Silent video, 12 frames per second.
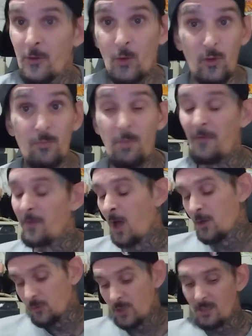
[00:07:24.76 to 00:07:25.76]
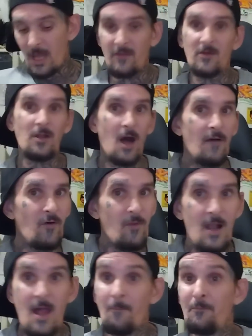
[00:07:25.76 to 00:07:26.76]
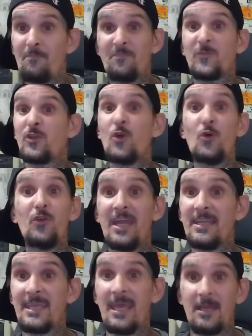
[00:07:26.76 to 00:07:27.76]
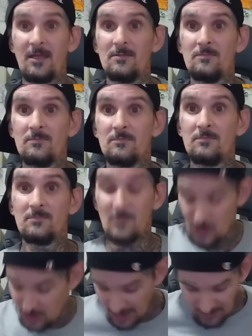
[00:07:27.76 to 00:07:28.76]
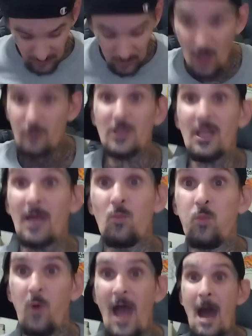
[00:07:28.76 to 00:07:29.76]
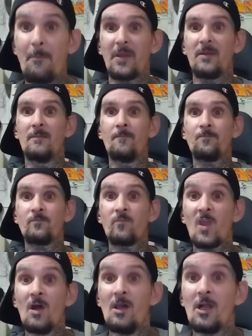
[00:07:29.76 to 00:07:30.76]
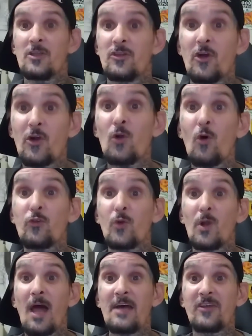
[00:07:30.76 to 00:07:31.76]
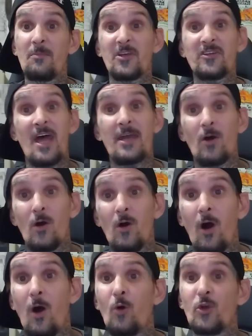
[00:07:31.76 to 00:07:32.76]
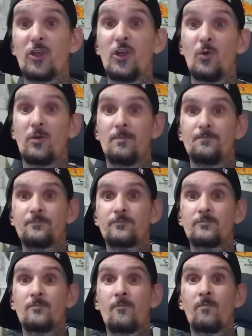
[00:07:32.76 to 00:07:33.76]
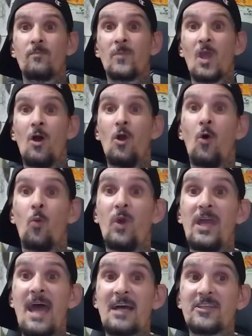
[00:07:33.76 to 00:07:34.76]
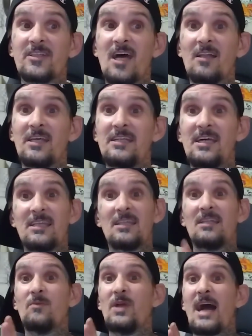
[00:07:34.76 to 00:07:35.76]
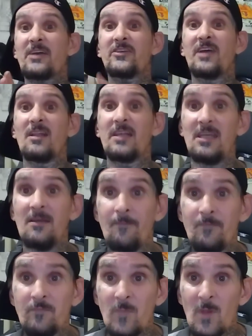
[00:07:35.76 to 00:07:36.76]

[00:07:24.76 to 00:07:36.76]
Girls brought the laundry in, they had the clavo. Dude didn't get it. Checked his laundry, like, what happened? The girls realized their mistake. Oh, shoot we accidentally didn't, we accidentally